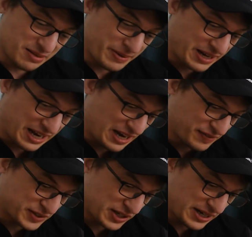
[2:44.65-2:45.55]
I mean, at
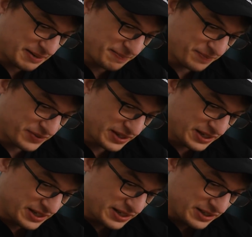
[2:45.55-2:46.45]
half time,
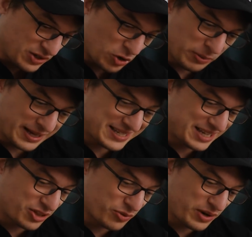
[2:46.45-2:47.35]
the All Blacks
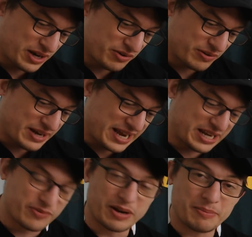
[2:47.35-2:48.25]
had
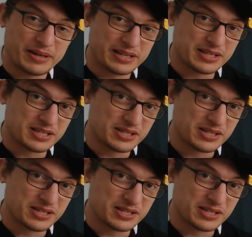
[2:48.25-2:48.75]
380 run meters